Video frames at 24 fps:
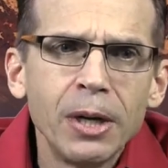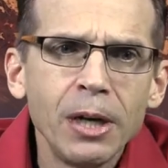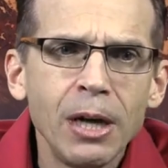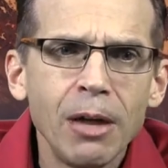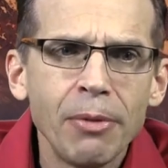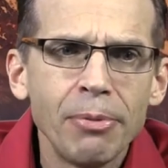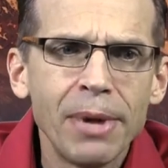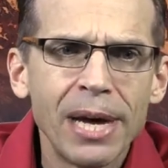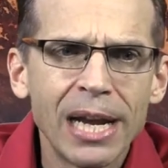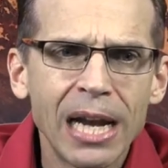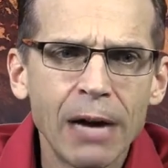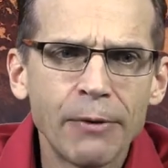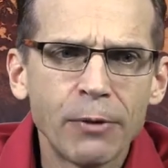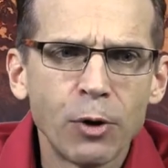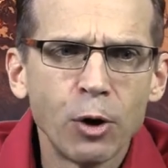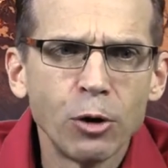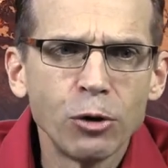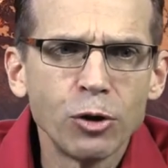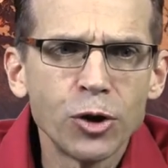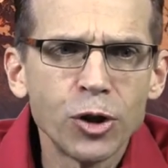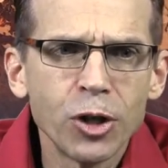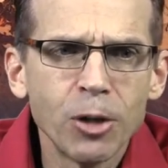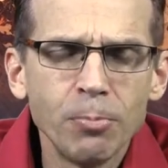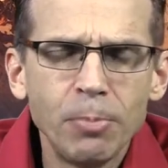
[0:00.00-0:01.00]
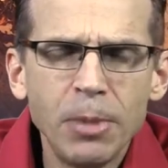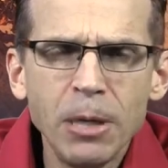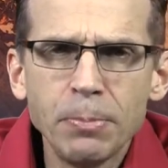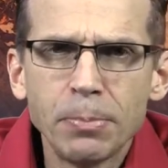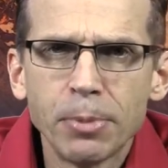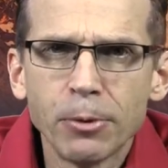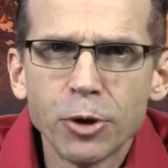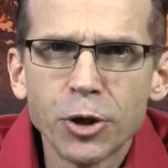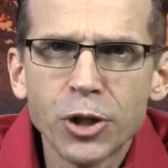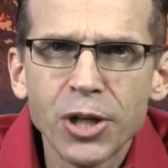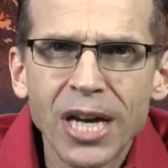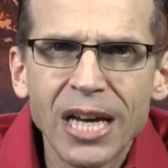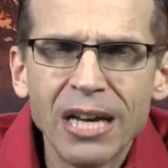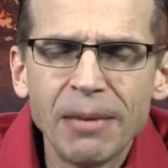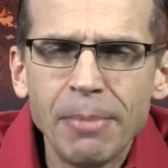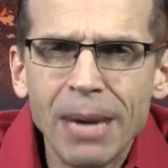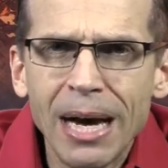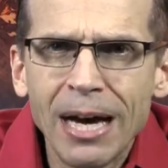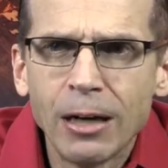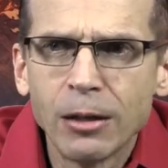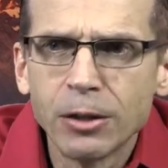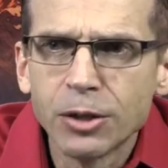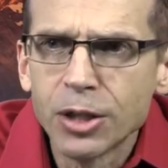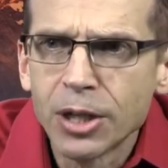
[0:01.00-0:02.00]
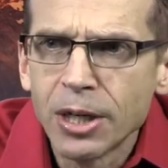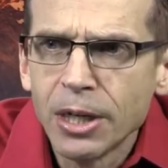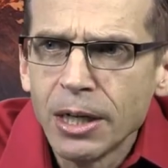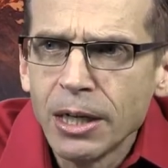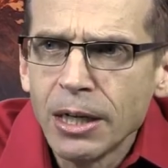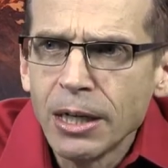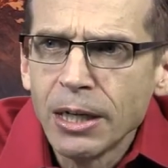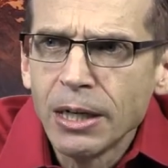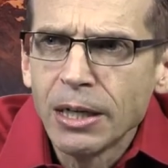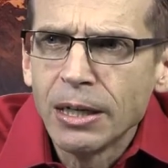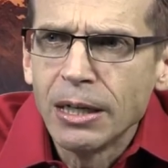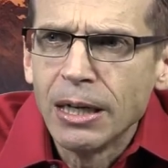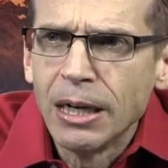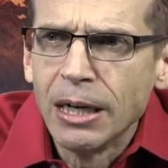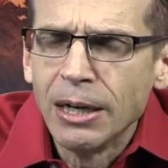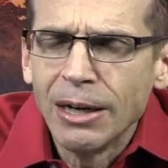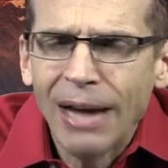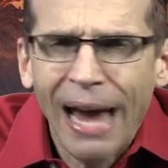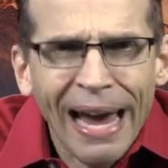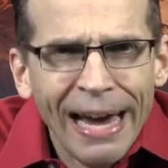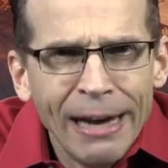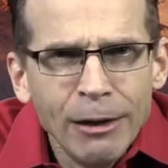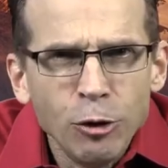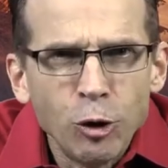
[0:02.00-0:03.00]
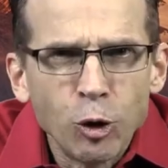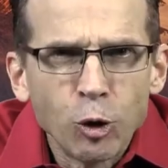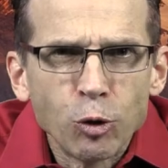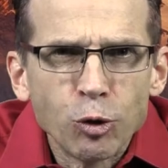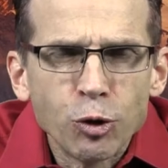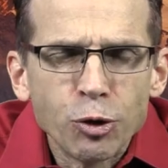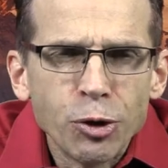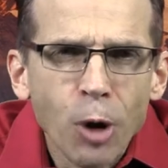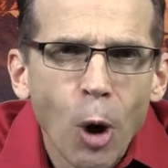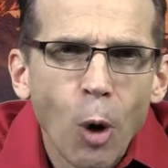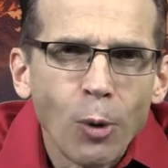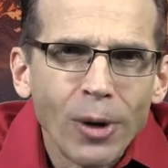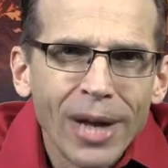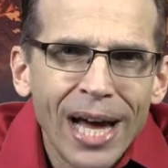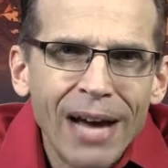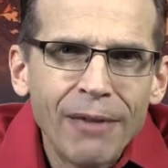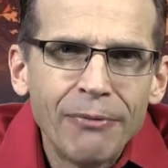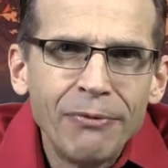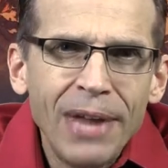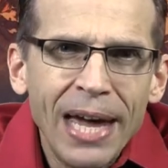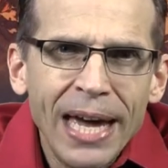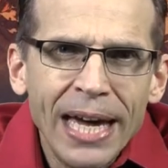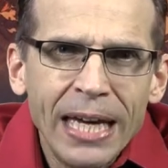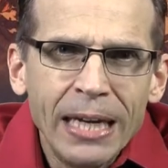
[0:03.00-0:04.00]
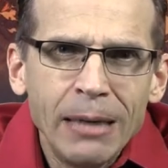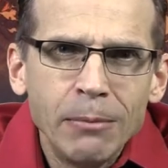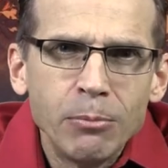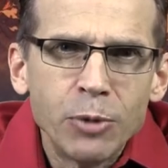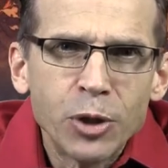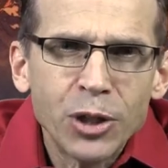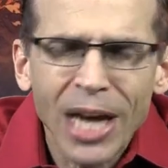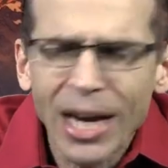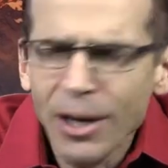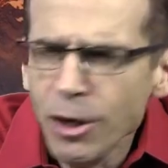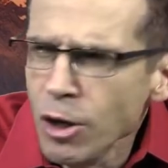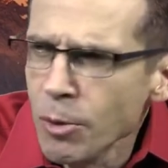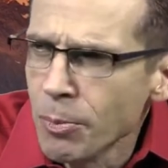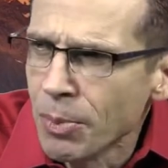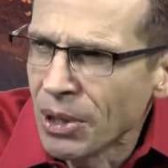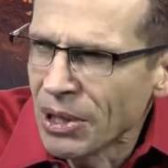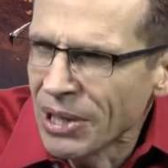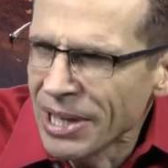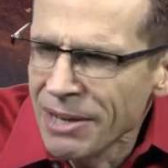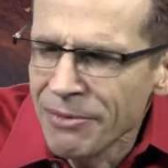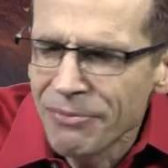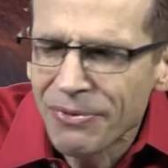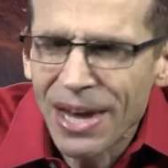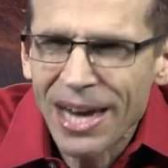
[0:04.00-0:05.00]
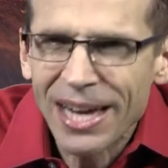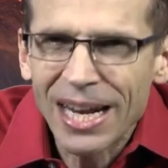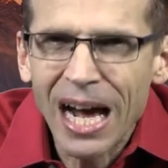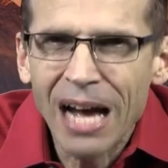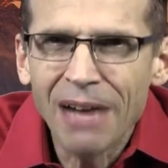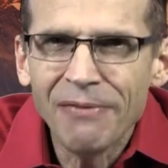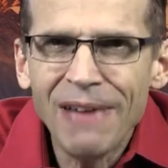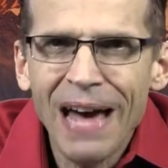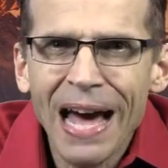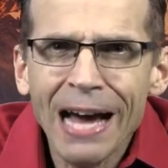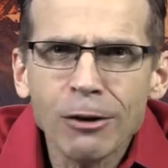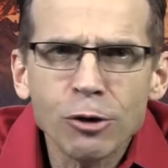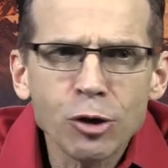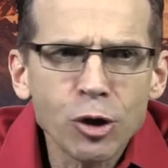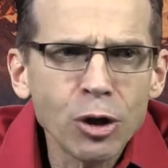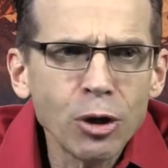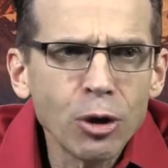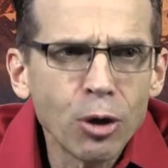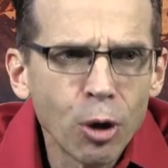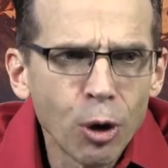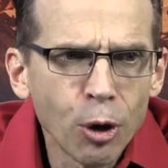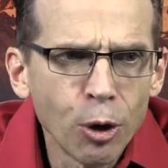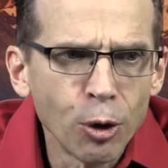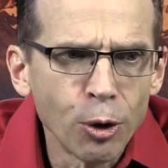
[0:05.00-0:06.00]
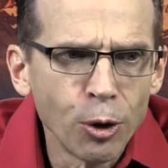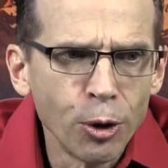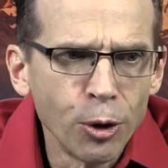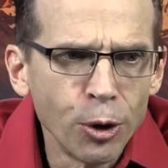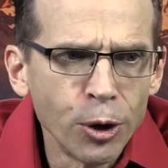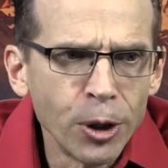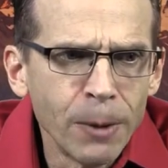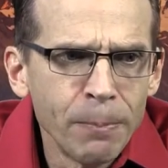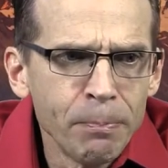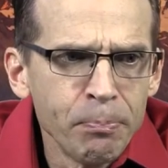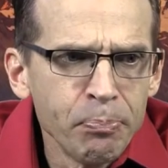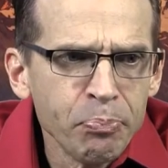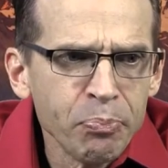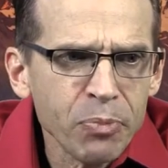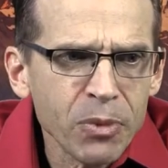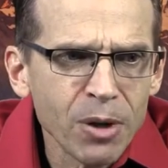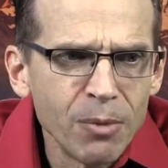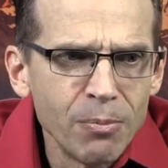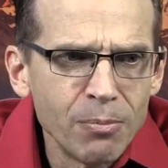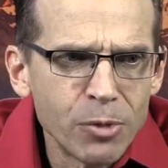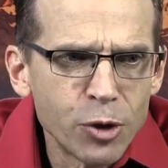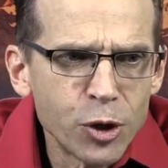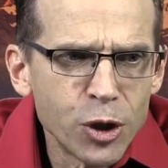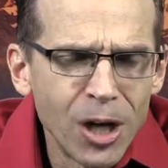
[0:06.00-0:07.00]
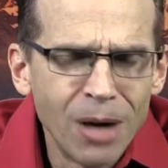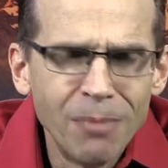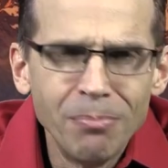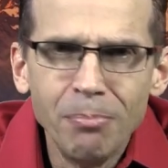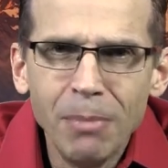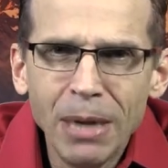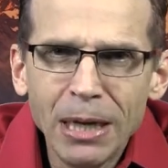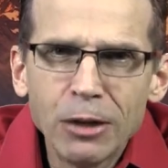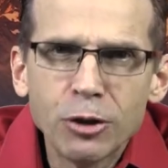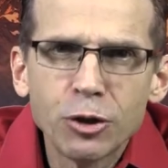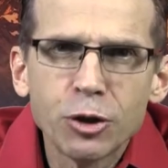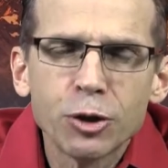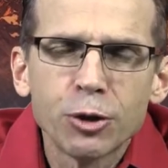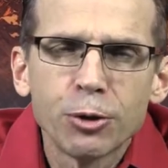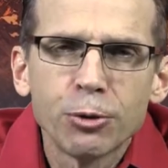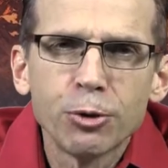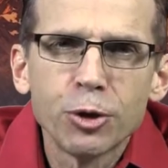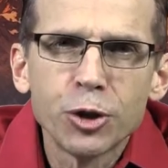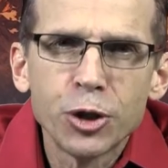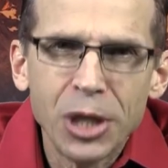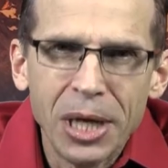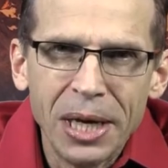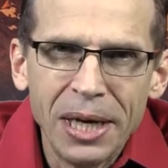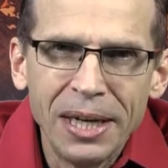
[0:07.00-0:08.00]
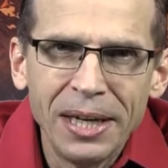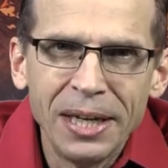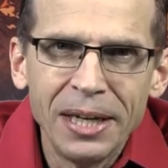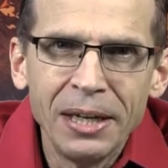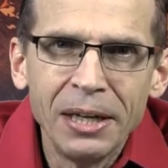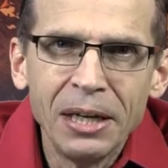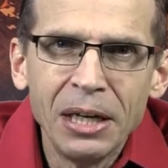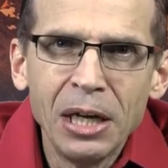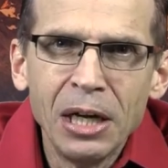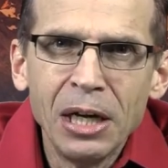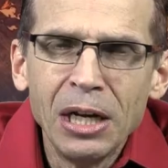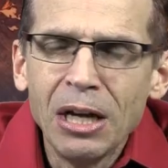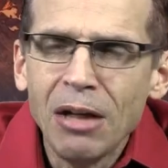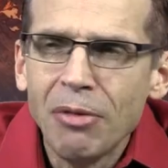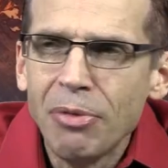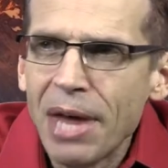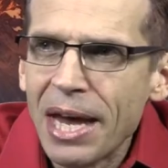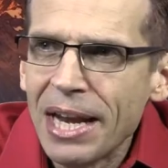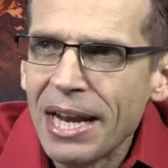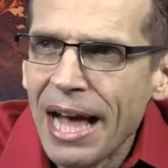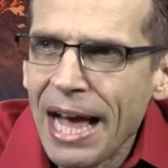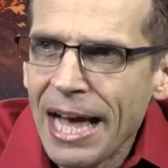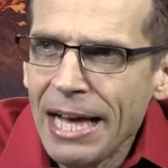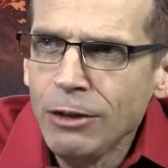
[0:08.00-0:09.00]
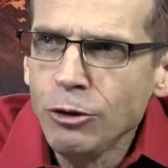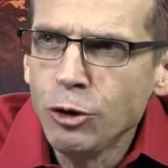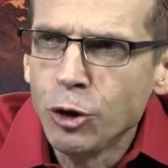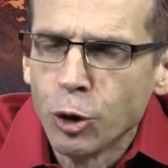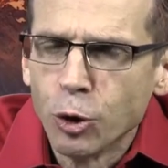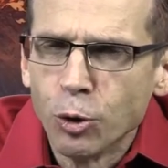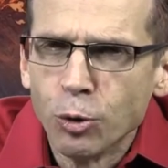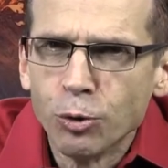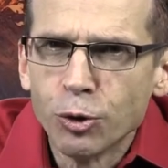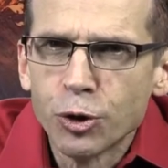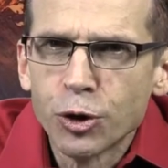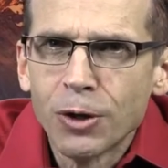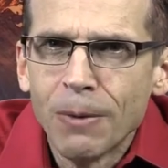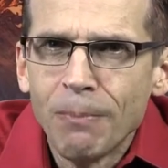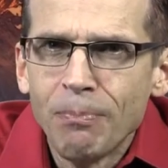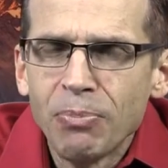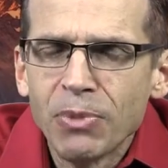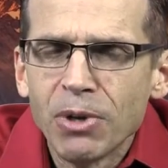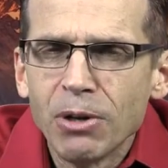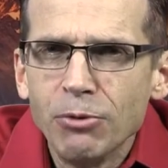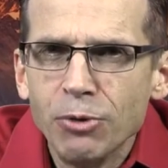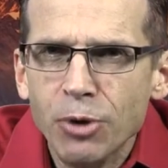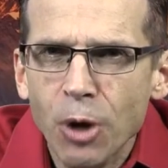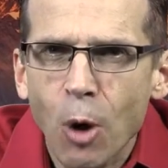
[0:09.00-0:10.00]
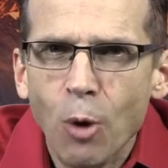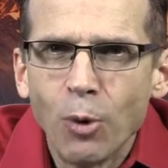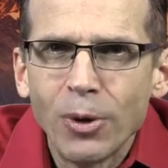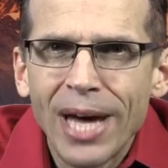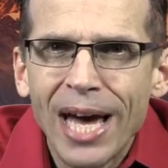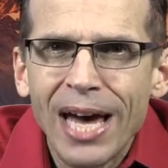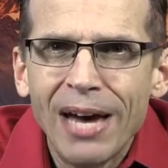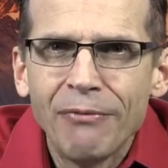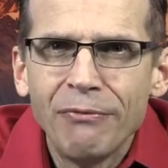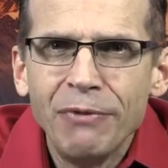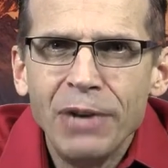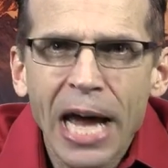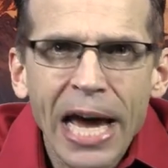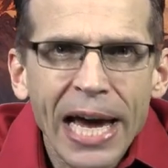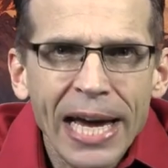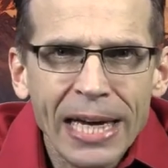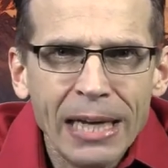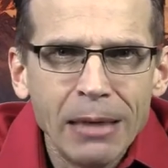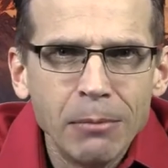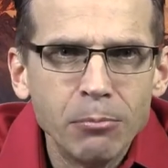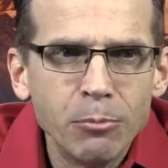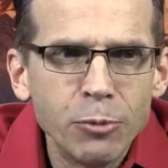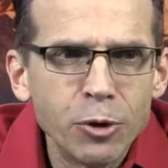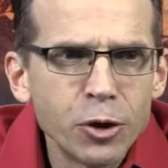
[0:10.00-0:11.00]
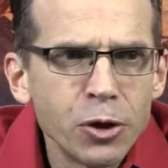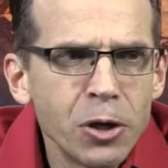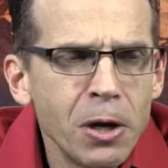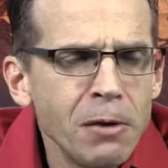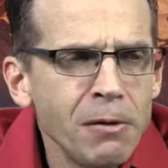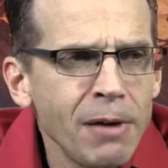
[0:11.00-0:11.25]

that I've heard some people say about uh, angels don't have names. Can you believe that? I've actually heard some ministers say that angels don't have names.